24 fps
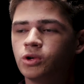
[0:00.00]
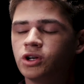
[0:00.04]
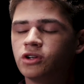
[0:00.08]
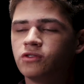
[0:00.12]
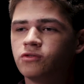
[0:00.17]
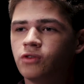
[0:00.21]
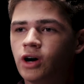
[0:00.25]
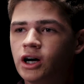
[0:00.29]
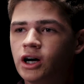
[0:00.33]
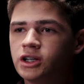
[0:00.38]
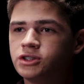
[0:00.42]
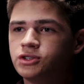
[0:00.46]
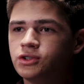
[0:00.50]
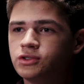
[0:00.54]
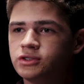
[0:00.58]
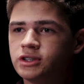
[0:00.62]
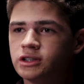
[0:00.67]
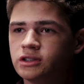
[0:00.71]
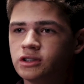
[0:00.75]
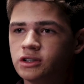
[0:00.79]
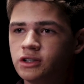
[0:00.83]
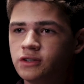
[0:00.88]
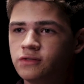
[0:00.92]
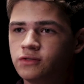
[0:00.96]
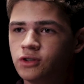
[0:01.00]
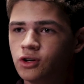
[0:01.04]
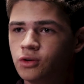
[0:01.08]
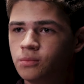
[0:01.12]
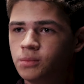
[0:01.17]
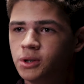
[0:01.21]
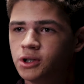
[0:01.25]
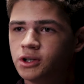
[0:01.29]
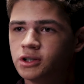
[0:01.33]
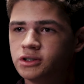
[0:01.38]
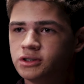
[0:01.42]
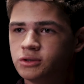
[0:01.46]
we advise you to leave though,
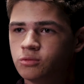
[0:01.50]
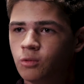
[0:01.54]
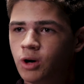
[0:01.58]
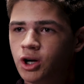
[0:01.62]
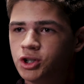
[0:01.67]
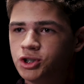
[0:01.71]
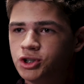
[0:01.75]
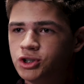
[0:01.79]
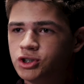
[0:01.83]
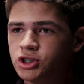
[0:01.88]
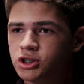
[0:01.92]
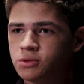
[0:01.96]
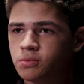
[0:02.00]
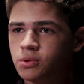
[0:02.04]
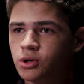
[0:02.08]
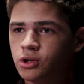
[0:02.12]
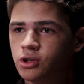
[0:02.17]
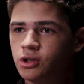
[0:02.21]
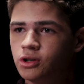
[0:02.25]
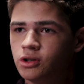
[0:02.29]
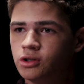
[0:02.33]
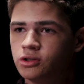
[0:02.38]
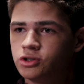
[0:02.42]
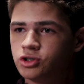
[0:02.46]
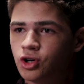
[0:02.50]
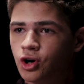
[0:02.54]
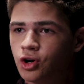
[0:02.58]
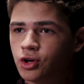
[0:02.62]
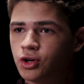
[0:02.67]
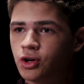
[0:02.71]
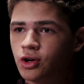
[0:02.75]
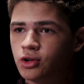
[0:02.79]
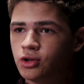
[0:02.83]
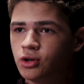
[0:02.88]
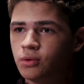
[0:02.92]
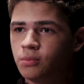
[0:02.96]
because Y G just put a
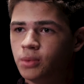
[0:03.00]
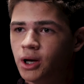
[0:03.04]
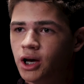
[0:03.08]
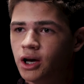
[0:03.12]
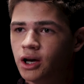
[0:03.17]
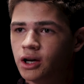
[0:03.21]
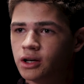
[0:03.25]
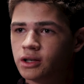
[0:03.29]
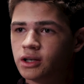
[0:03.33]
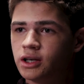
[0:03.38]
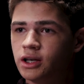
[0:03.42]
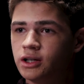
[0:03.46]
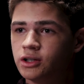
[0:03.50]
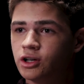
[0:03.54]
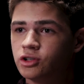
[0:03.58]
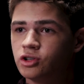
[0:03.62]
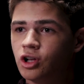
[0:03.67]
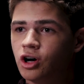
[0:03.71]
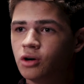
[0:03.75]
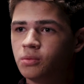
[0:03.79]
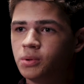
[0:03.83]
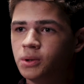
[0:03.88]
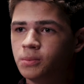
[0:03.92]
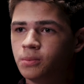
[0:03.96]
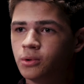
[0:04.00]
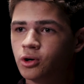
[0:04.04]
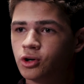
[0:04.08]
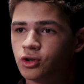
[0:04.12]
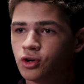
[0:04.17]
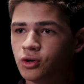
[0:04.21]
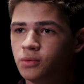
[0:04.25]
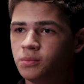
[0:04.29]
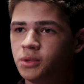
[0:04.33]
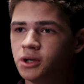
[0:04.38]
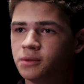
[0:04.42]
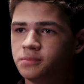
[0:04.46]
target on your back and a lot of people are
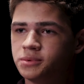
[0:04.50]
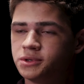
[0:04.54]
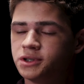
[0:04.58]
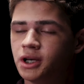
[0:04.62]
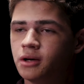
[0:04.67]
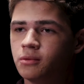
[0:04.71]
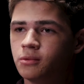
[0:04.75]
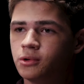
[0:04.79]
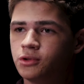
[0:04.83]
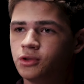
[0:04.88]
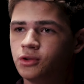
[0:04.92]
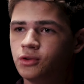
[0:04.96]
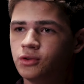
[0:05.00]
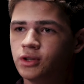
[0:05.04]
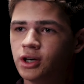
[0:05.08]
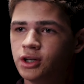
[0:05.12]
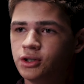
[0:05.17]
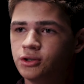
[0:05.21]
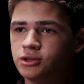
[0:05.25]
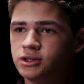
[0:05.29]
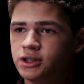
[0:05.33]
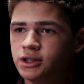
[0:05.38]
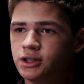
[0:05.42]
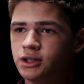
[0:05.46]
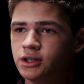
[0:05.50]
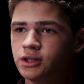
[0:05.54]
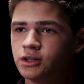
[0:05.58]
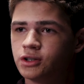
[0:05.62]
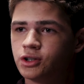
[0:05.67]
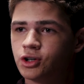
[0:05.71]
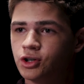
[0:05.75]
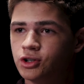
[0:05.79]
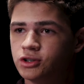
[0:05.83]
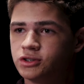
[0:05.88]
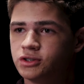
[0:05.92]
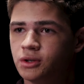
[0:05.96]
gonna be upset with you that you didn't
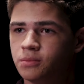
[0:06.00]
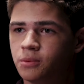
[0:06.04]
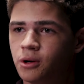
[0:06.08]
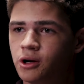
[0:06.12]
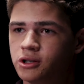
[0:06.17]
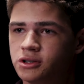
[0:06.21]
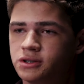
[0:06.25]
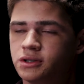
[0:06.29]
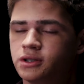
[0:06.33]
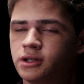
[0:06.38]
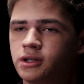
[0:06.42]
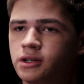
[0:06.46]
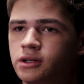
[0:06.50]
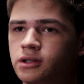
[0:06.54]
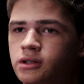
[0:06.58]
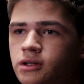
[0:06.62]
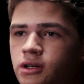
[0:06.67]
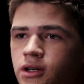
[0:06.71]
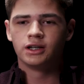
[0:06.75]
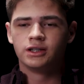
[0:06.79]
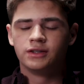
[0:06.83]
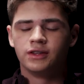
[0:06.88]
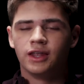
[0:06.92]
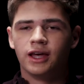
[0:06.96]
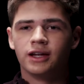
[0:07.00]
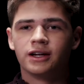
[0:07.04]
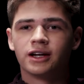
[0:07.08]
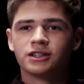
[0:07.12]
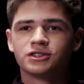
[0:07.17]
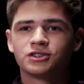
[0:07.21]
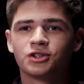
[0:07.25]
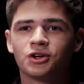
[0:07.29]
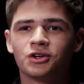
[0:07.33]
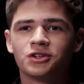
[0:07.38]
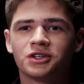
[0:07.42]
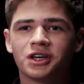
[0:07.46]
curse the president. Then I
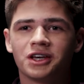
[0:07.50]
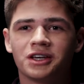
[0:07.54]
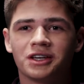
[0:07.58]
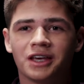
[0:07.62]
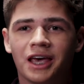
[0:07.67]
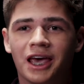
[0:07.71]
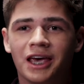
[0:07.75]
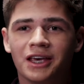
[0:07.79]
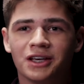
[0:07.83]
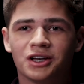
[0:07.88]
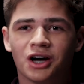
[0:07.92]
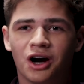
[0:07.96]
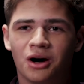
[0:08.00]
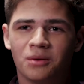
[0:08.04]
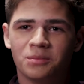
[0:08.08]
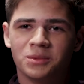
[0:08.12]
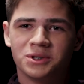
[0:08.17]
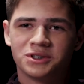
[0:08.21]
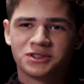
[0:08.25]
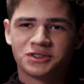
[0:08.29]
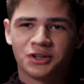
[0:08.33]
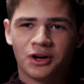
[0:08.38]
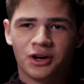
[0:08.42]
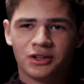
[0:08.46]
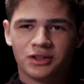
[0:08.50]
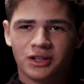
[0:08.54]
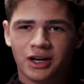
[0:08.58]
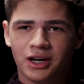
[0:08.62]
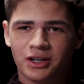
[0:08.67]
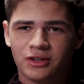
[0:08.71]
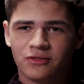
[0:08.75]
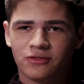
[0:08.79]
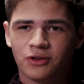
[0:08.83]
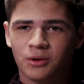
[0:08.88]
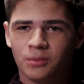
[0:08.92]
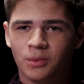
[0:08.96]
started getting hate comments
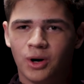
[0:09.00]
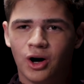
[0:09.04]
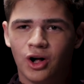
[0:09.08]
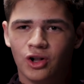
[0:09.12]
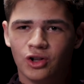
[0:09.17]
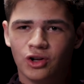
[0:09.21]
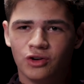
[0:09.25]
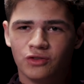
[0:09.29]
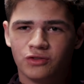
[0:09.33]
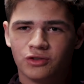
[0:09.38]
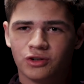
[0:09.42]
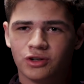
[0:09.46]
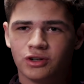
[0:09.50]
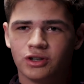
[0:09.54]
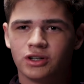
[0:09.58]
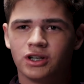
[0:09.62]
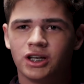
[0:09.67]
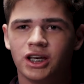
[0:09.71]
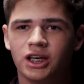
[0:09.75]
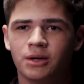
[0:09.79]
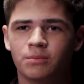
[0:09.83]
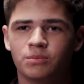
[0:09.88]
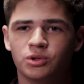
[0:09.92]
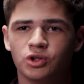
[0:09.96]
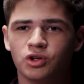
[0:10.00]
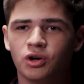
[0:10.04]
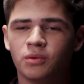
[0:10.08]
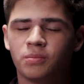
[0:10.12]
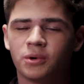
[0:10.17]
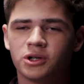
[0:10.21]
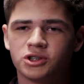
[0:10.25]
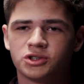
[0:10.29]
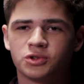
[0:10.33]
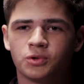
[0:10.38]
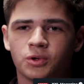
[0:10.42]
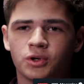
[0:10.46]
online from all over. It blew up
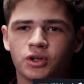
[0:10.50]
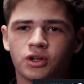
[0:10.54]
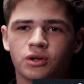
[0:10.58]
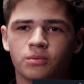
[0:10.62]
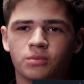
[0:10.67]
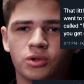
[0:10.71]
on Twitter,